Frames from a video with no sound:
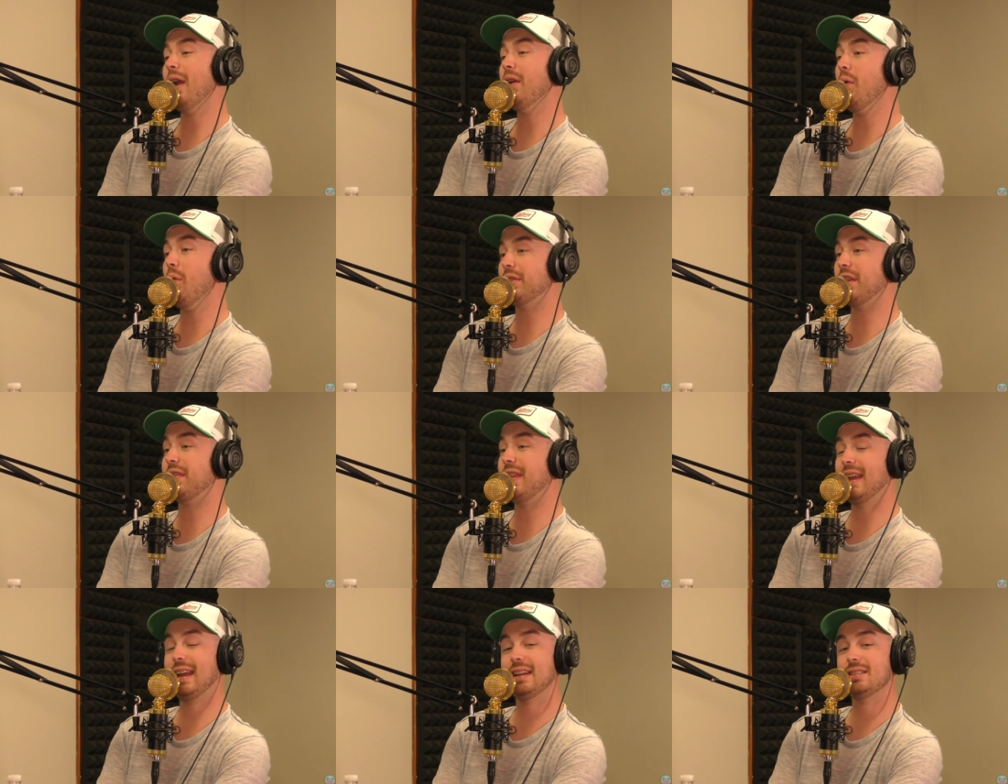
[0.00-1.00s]
what the thing
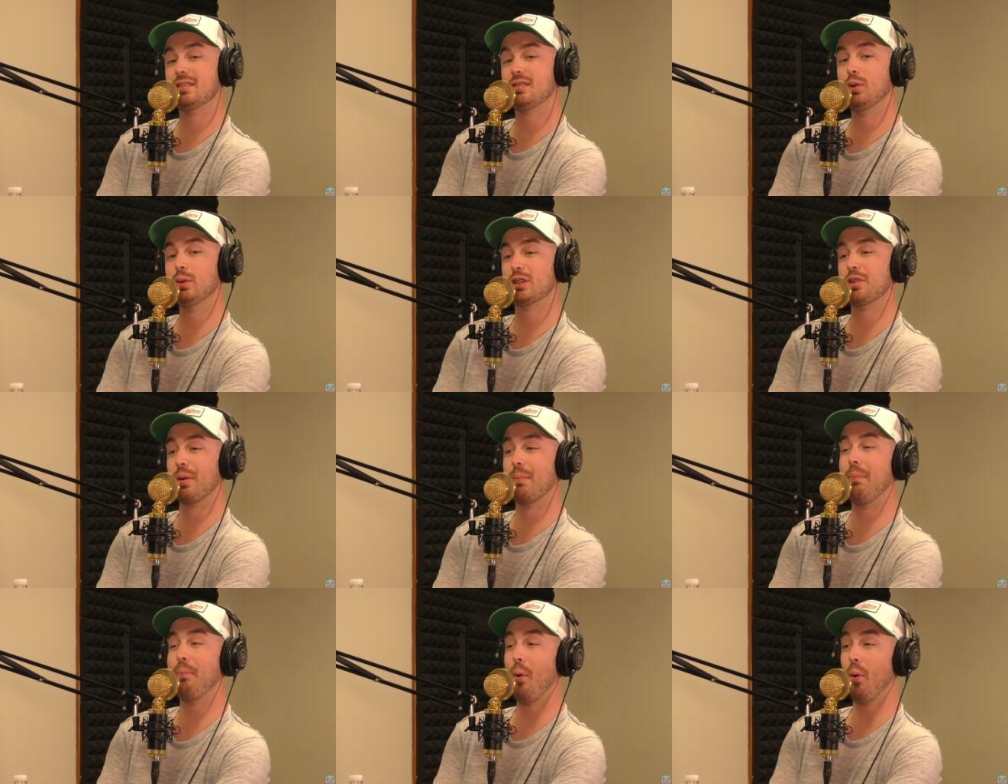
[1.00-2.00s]
is too? Is they're
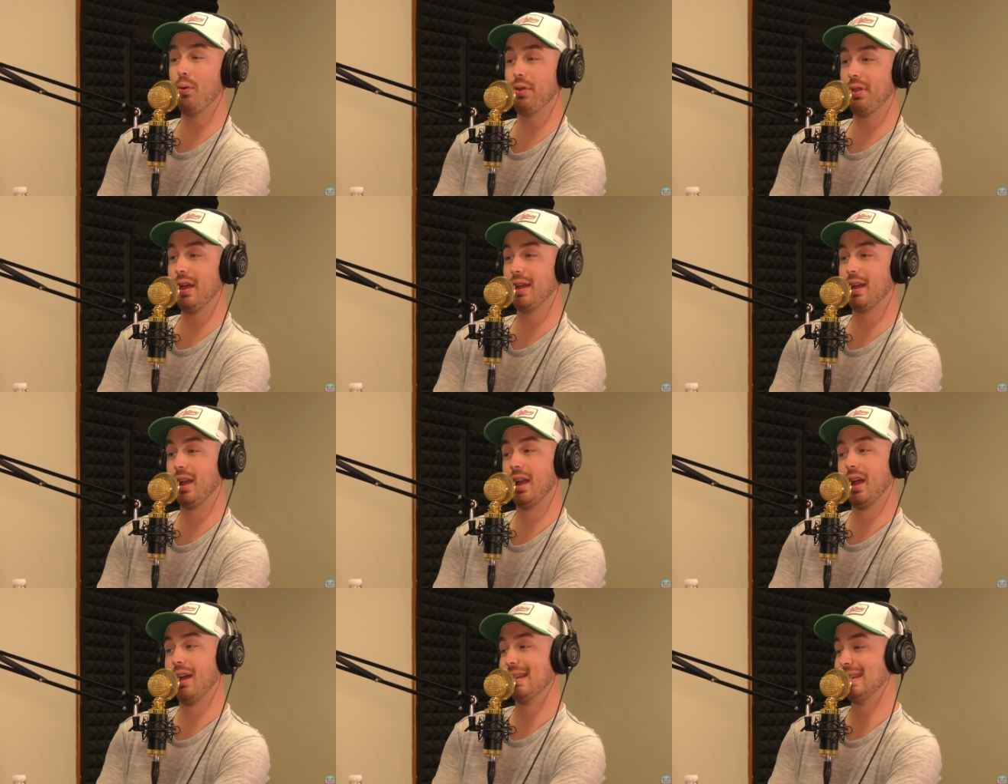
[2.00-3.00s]
both like
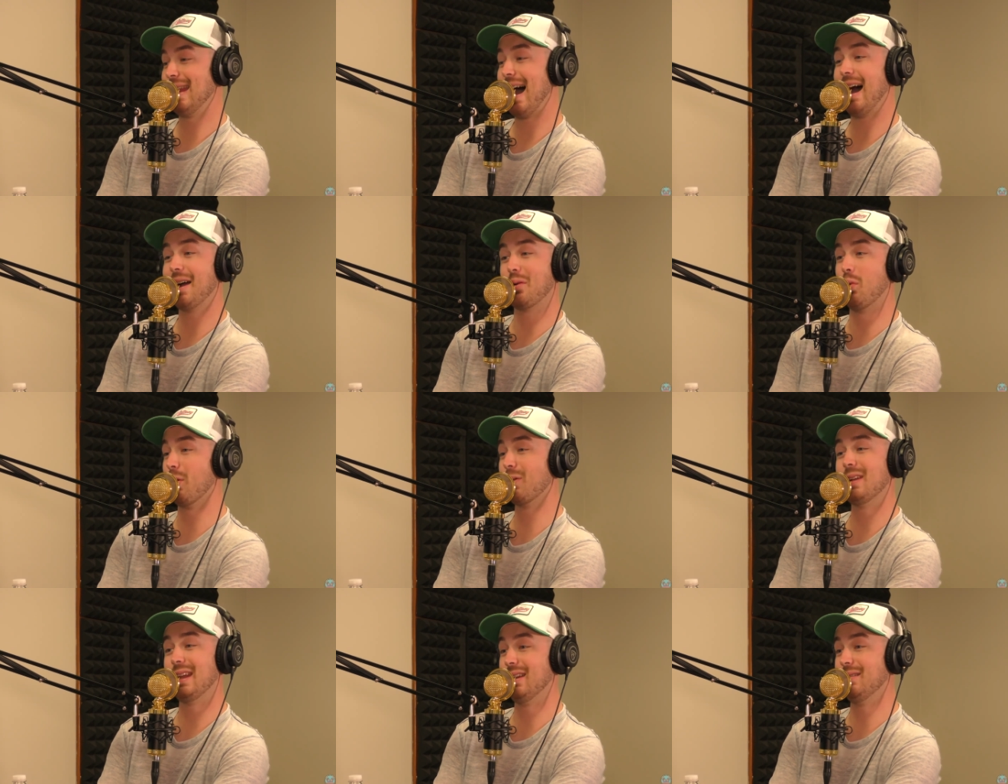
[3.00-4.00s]
not
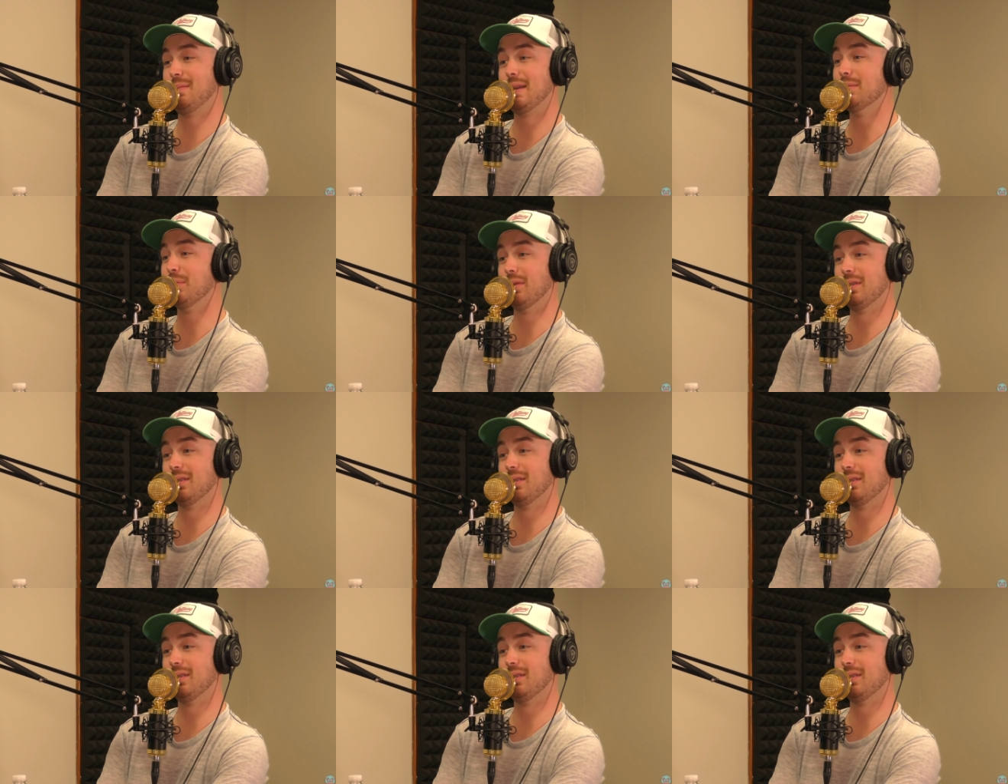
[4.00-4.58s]
coordinated people.